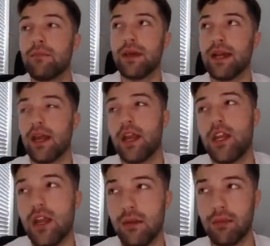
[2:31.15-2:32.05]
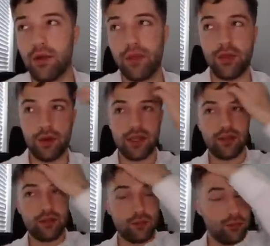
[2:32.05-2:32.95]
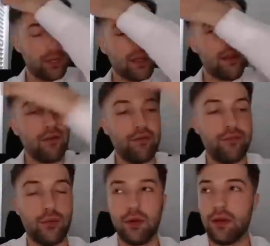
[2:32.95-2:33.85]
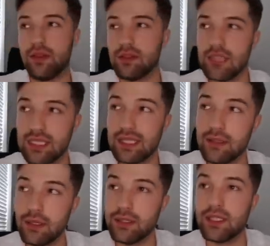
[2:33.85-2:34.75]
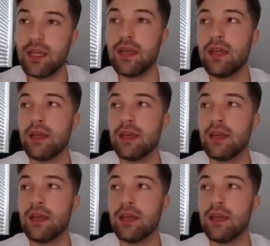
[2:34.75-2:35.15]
Pick number 33 for the Steelers.